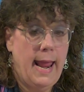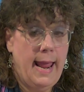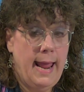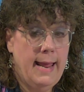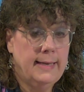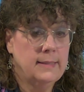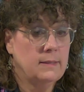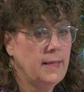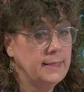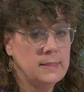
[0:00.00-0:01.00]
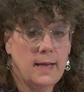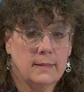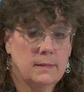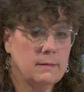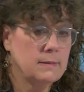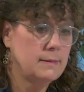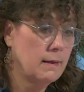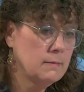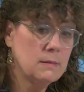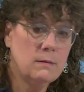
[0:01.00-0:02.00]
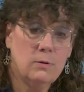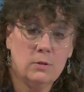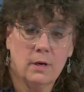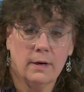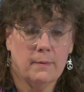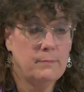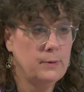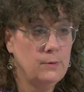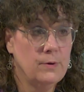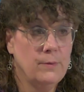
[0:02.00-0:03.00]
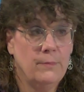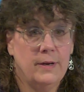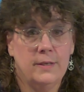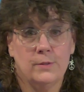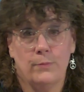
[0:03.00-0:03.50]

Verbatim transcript: And that's us. There's Nelson, who's our computer whiz.